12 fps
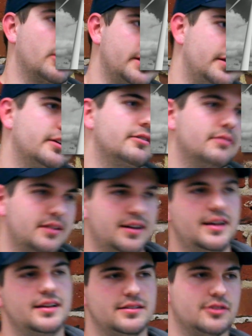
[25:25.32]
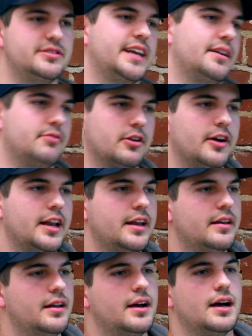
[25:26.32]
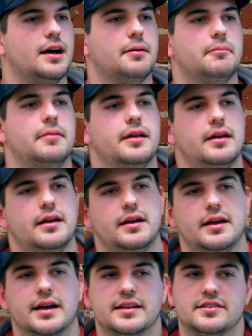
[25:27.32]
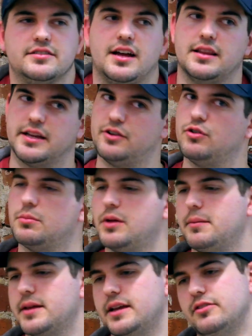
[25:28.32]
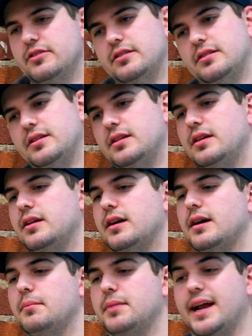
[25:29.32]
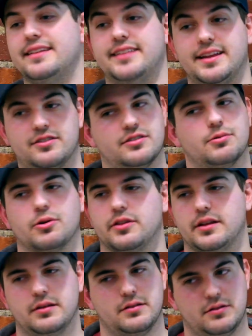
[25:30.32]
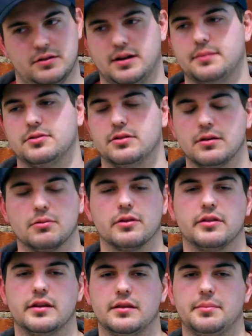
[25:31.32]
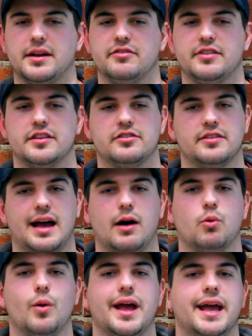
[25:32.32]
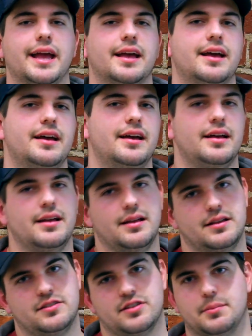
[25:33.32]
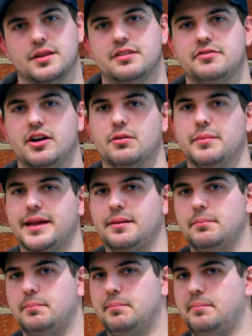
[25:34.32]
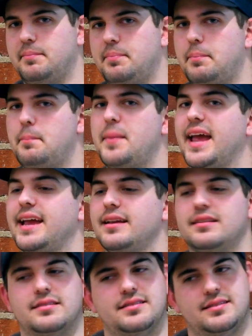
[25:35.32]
warning you, don't take it for granted, because it's not like your normal application. But I'd say it's still worth it. Still absolutely worth it. The benefits outweigh some of the development pains.